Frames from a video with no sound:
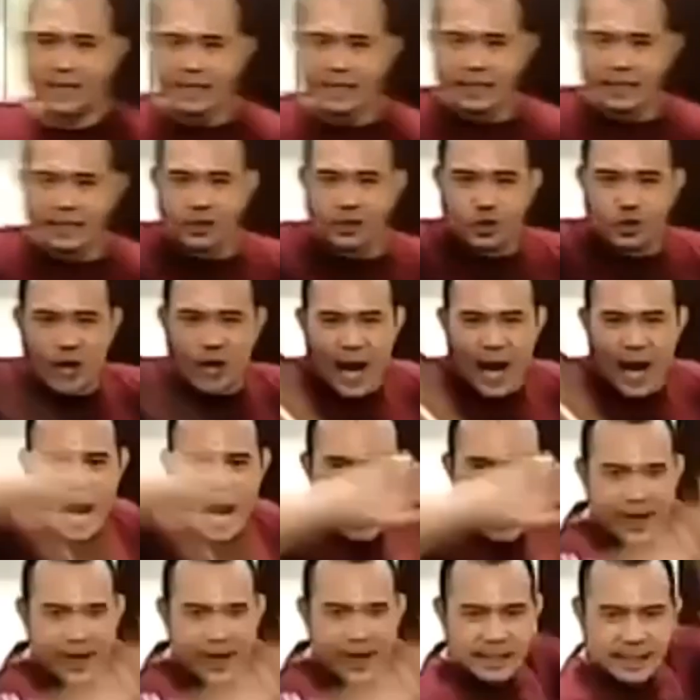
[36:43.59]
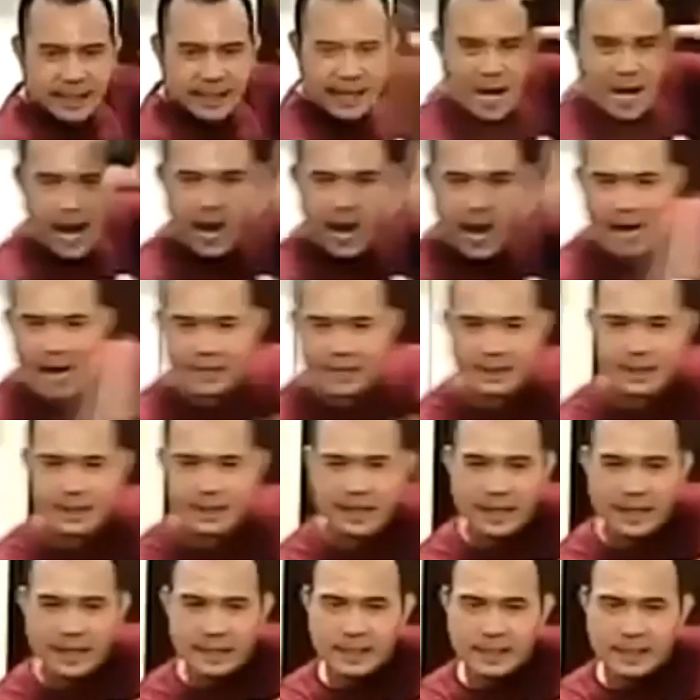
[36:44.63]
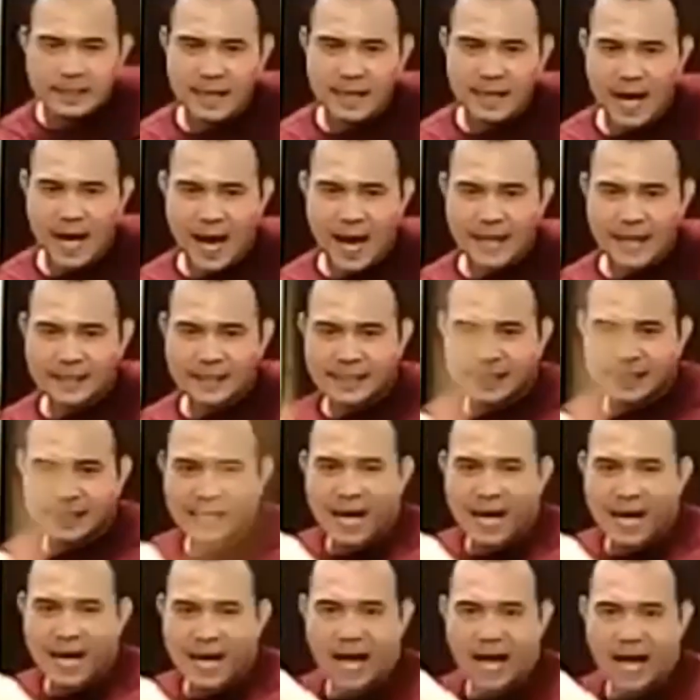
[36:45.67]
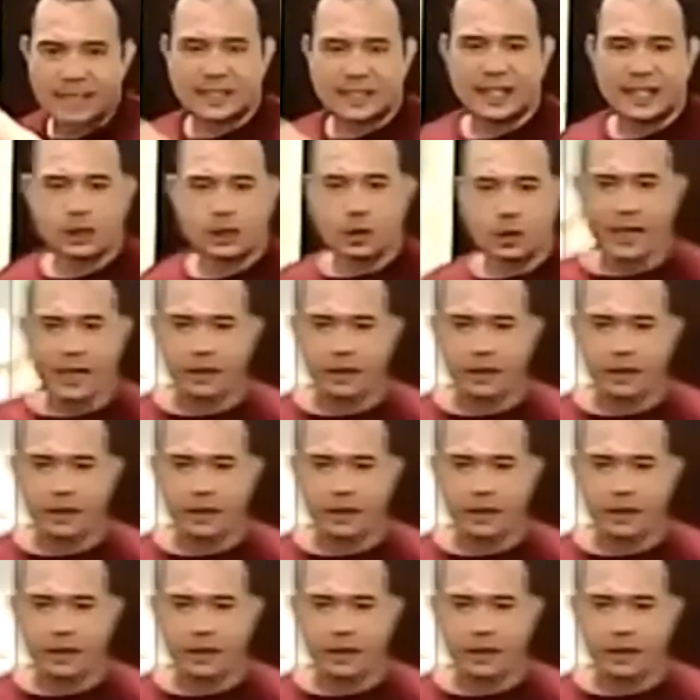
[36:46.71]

jab and slash, slash, slash. See to it,